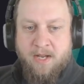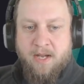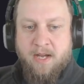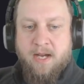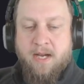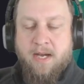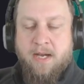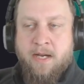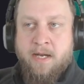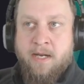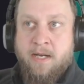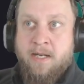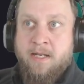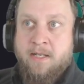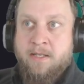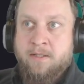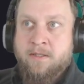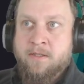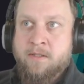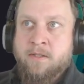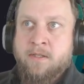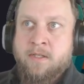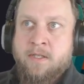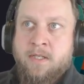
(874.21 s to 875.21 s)
And
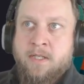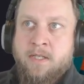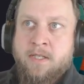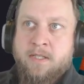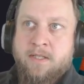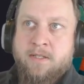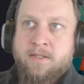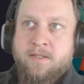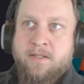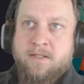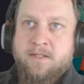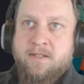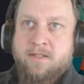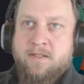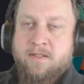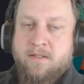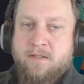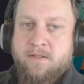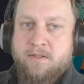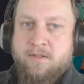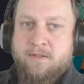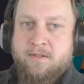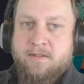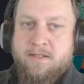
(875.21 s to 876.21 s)
this is an
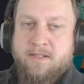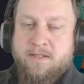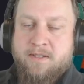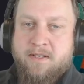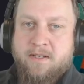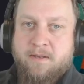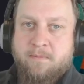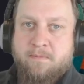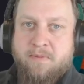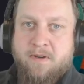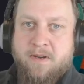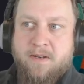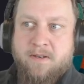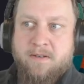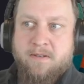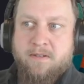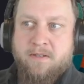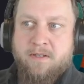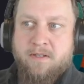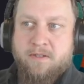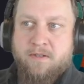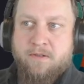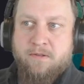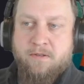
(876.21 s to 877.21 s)
interesting pattern
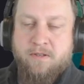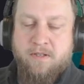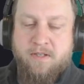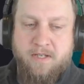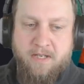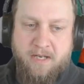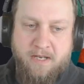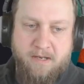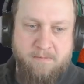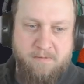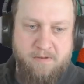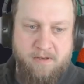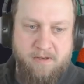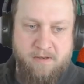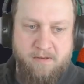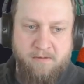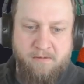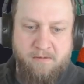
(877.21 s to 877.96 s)
that could enable